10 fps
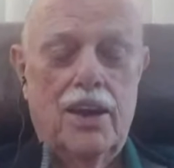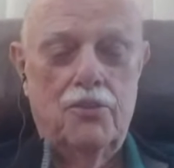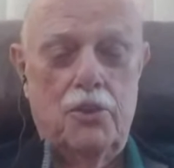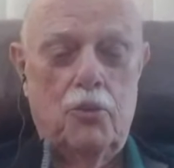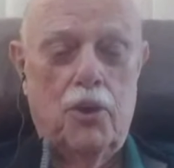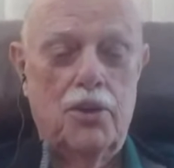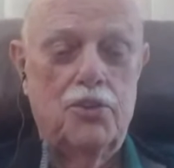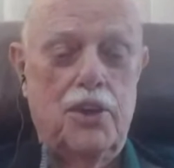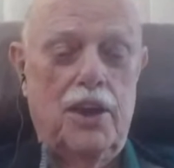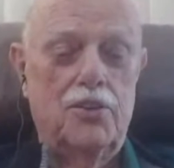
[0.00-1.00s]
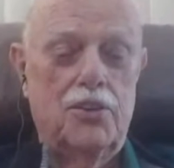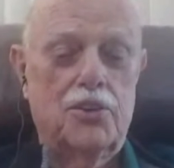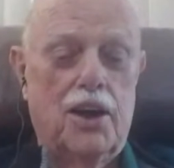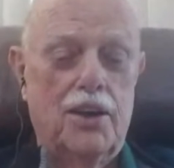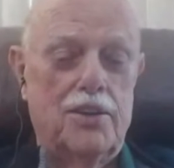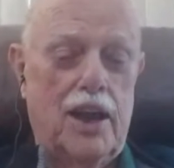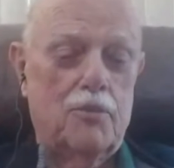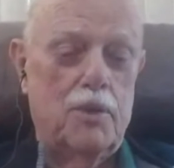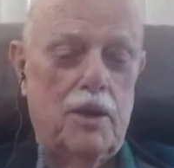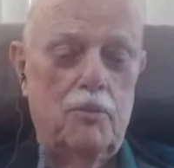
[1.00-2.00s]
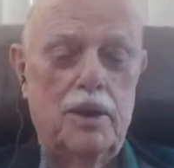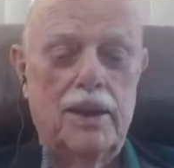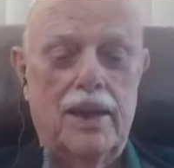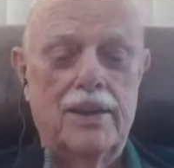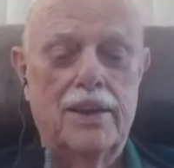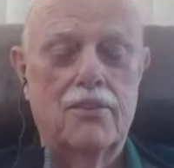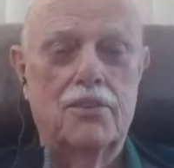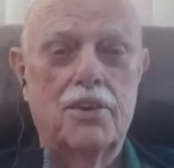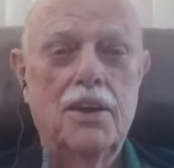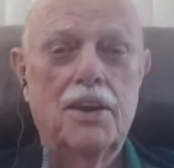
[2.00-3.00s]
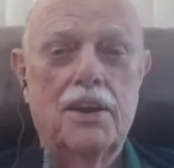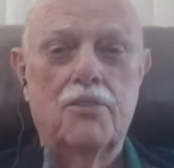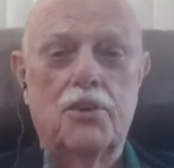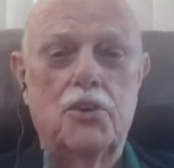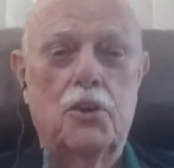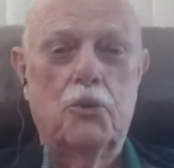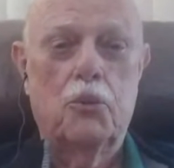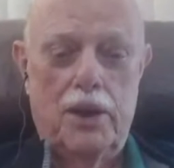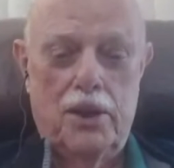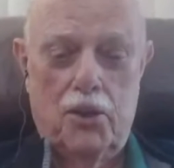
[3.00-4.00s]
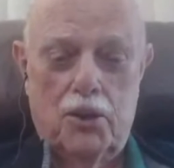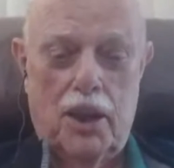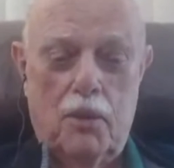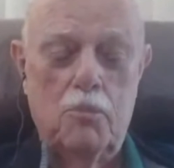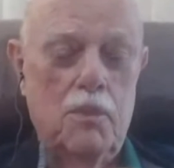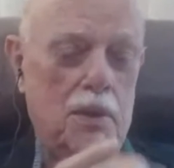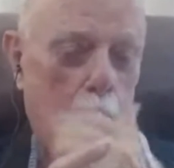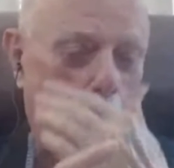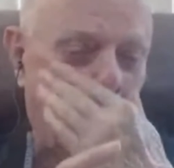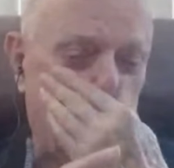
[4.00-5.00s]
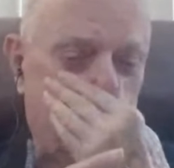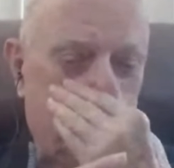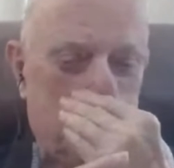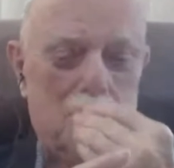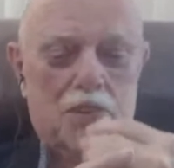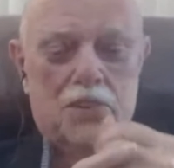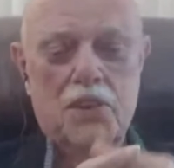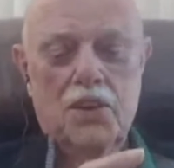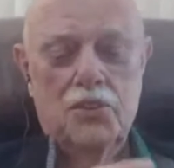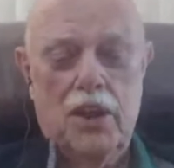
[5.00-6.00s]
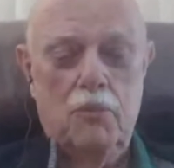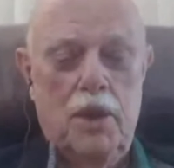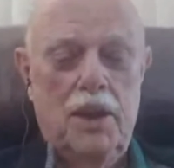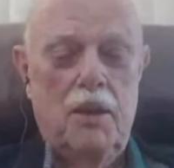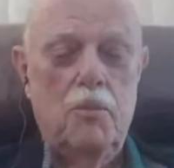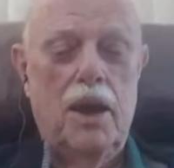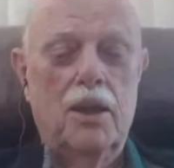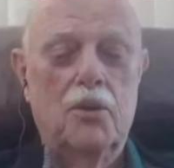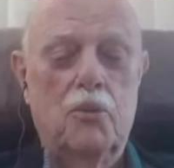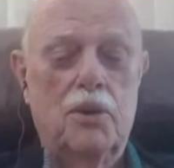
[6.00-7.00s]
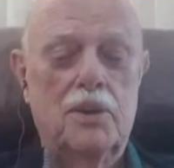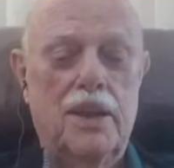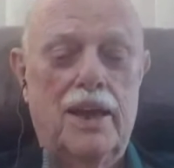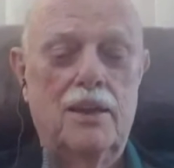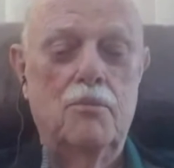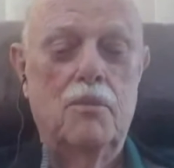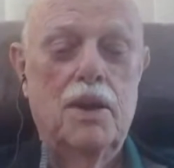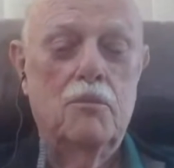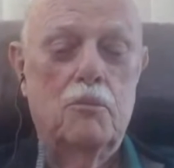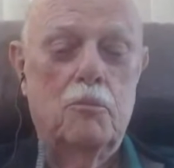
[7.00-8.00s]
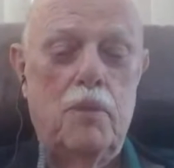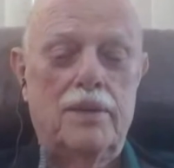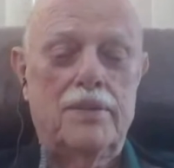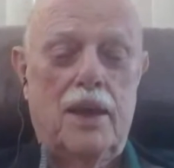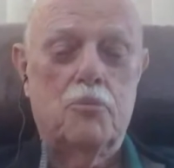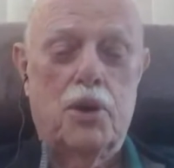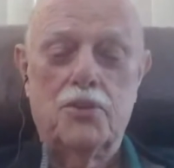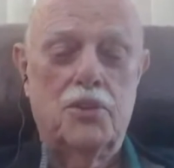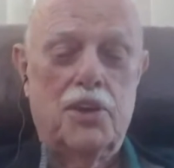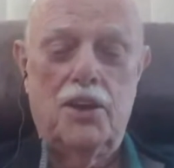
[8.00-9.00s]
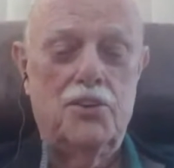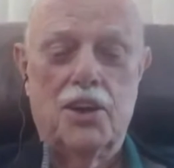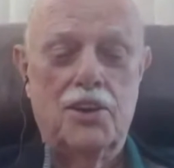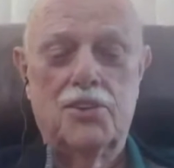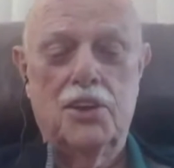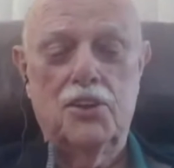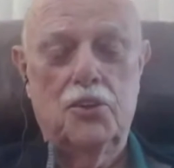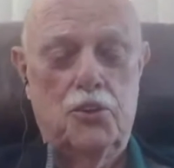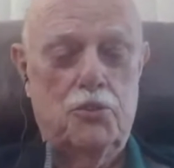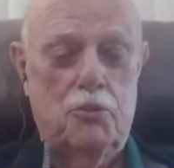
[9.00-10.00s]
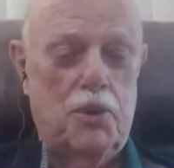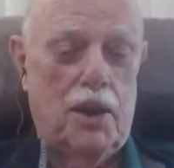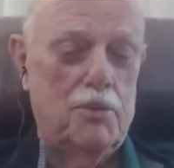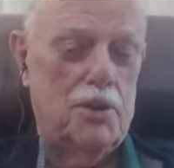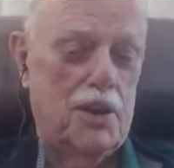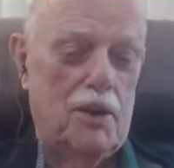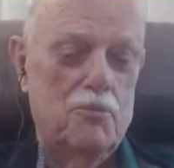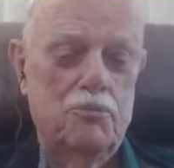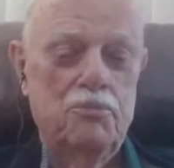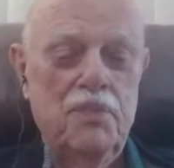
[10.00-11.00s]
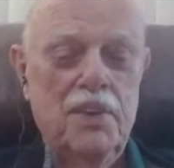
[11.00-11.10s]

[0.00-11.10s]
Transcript: If you want to see it, just contact me. I'll be glad to give it to your radio club. Just send me an email, and we'll gladly make that presentation. I still do it from time to time.